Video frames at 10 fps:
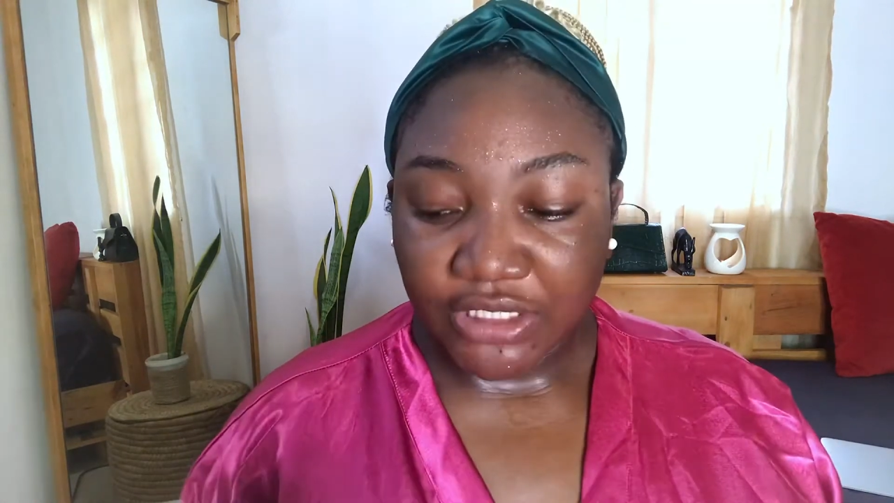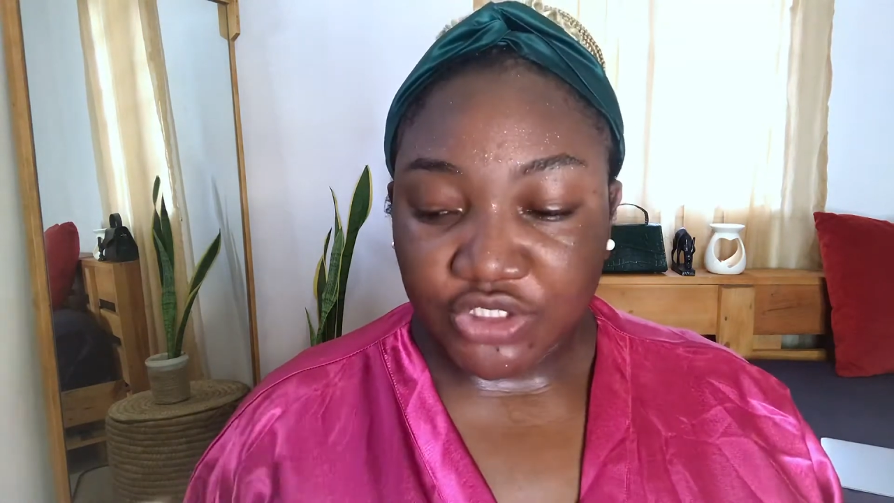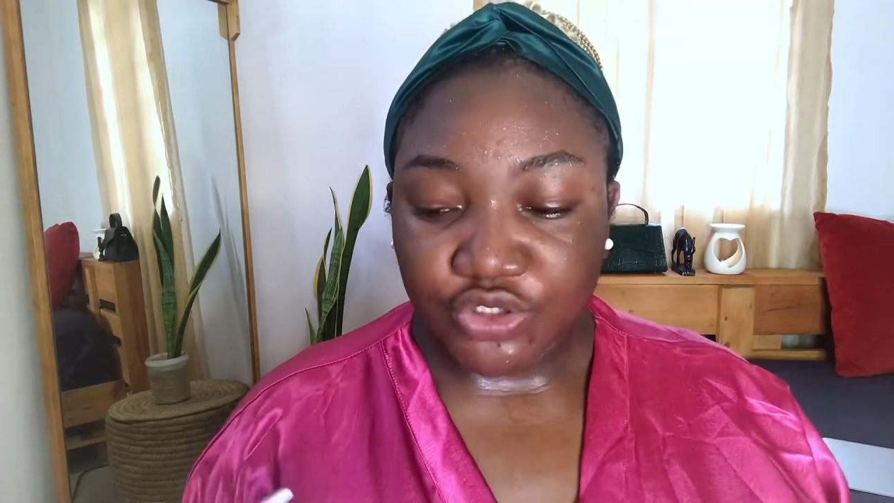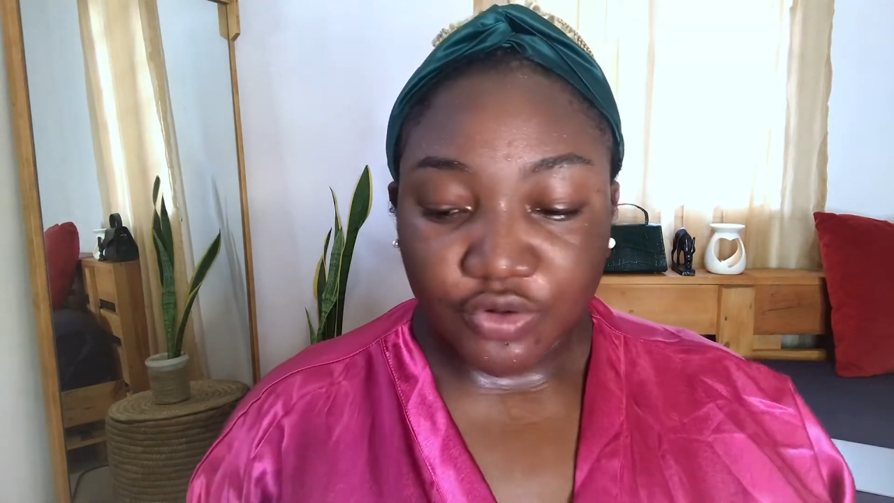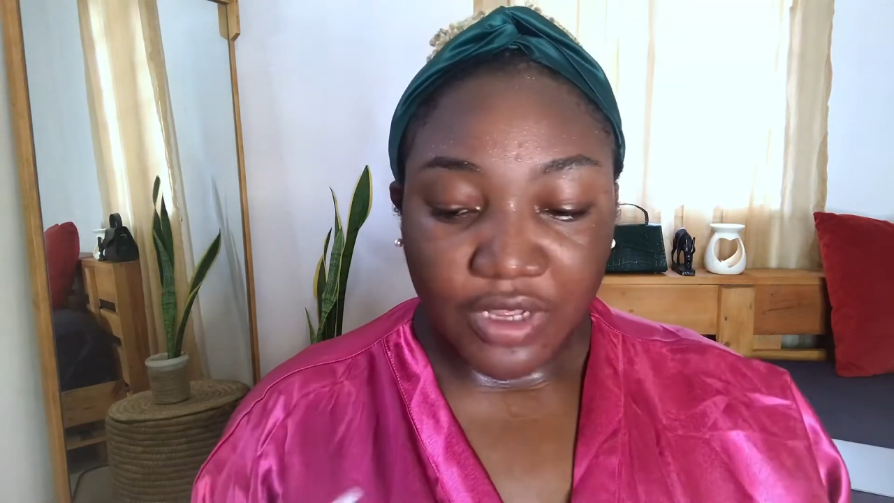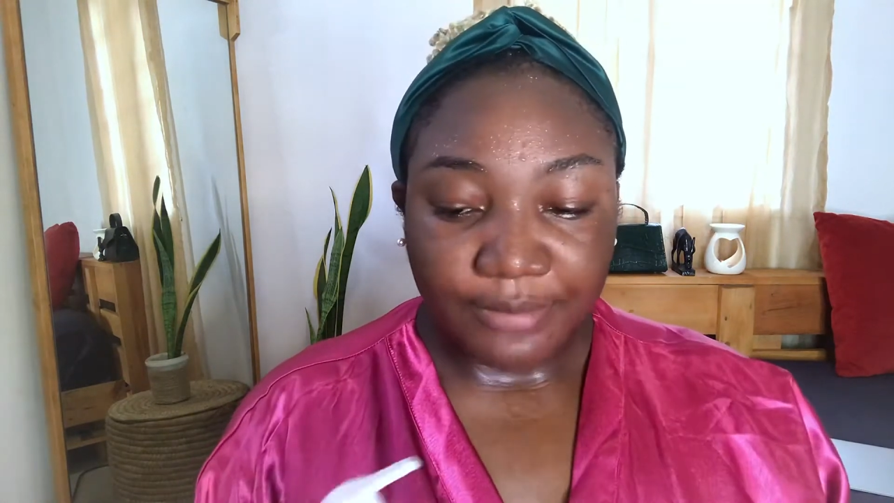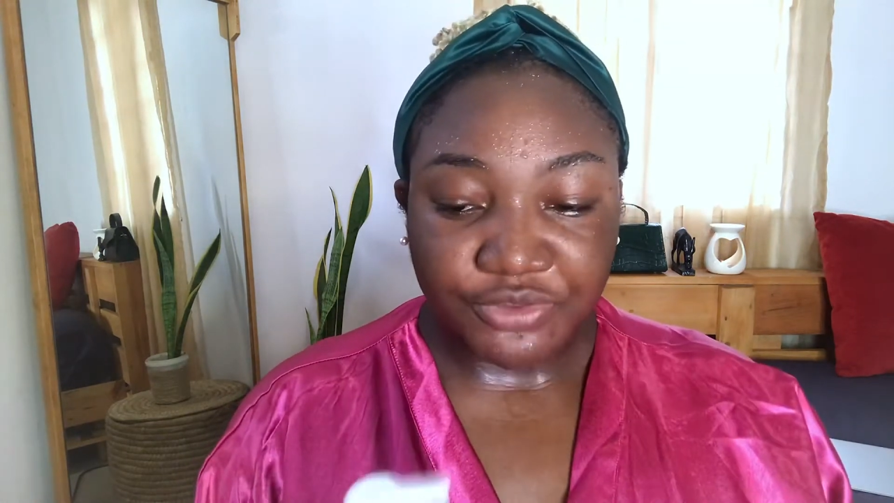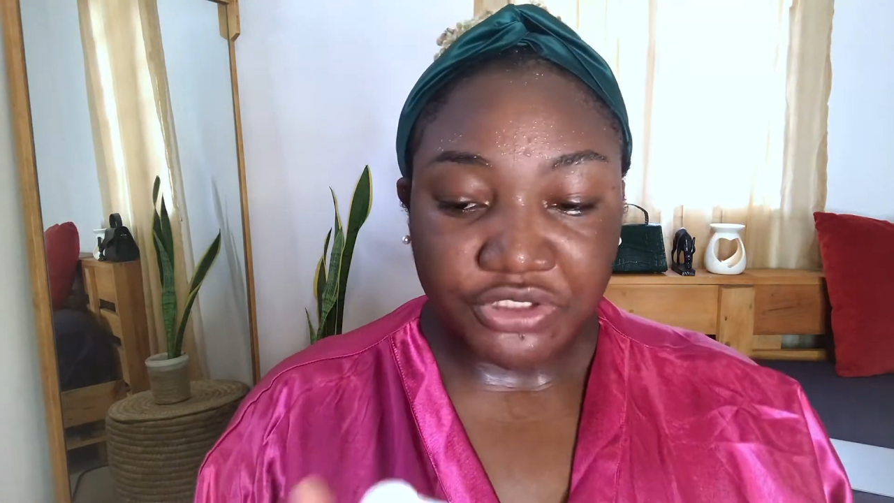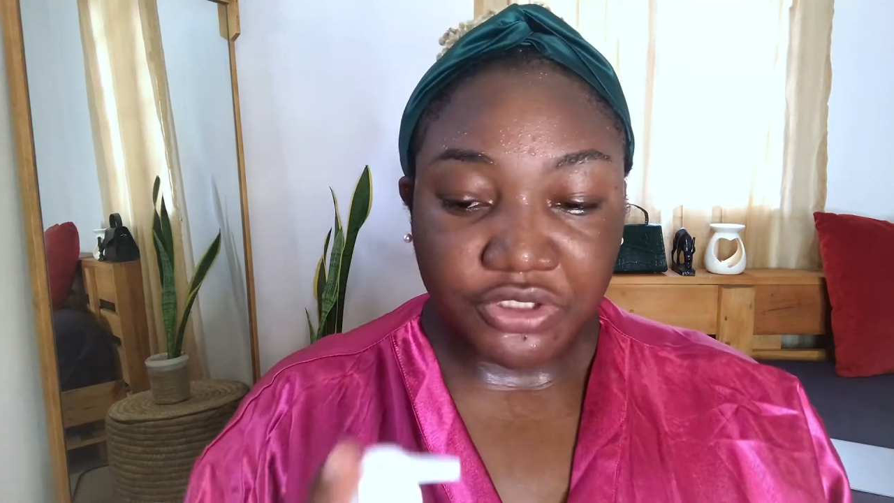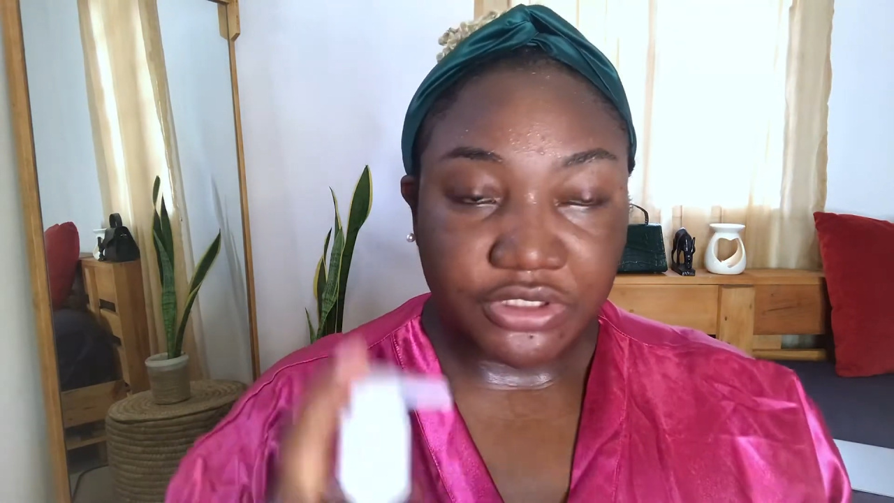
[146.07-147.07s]
So I'm
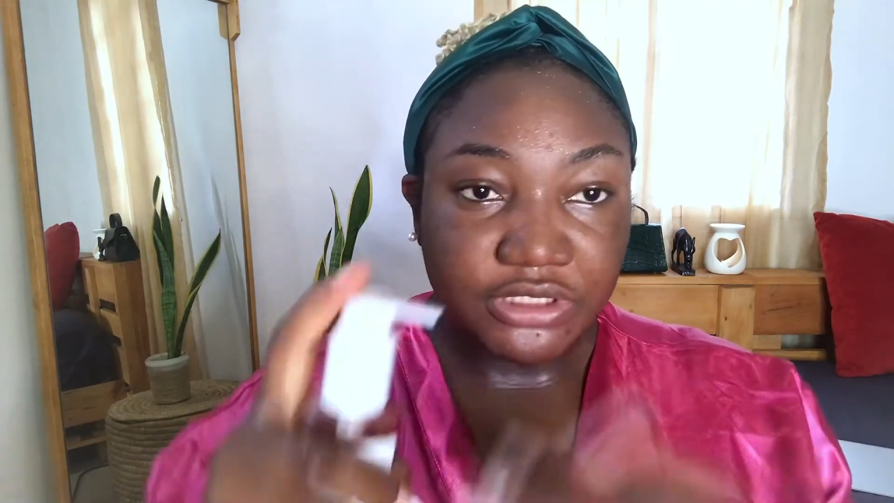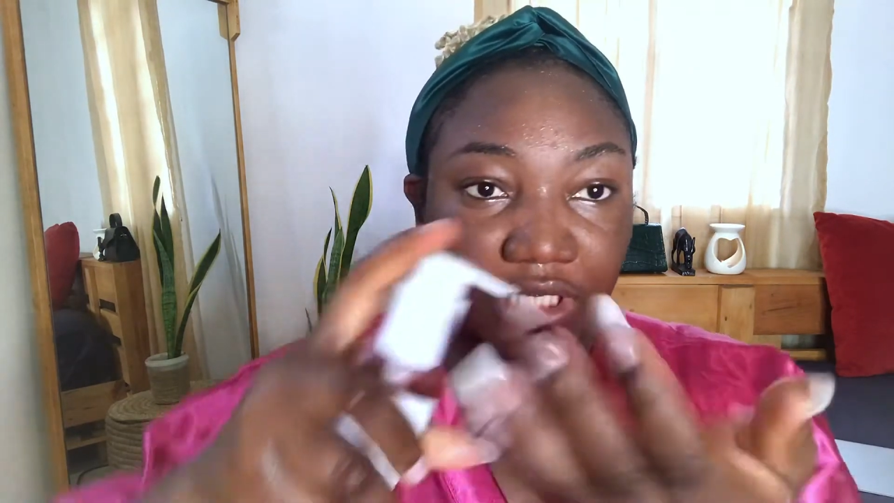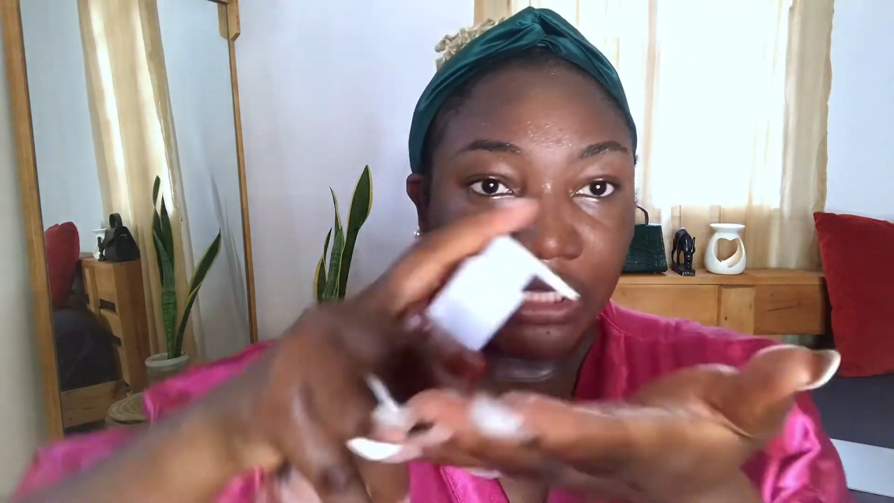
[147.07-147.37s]
just going to take